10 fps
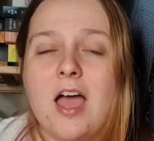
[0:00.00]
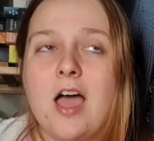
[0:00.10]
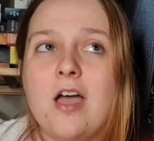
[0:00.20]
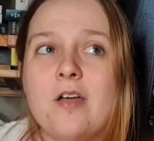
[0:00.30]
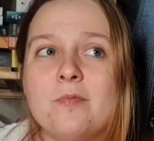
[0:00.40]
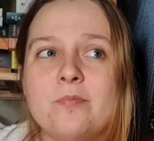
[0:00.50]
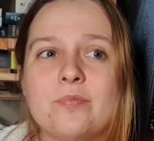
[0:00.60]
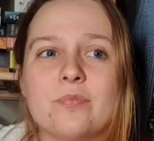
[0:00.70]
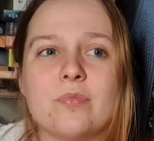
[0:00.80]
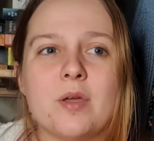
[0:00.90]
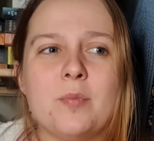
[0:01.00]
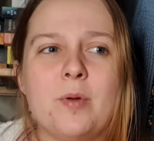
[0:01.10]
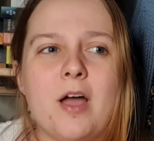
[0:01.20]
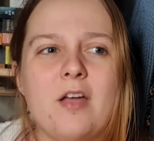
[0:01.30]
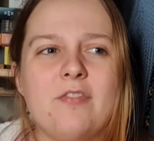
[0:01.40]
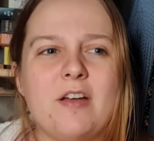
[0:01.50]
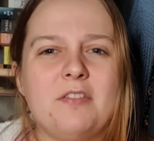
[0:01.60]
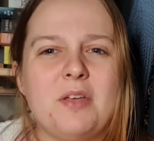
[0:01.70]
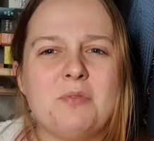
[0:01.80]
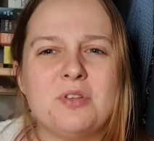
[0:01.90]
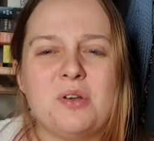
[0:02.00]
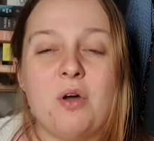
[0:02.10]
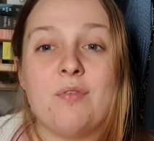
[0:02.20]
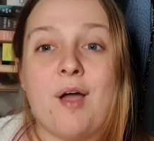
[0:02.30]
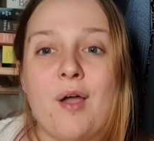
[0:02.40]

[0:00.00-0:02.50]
But I found there was a lot of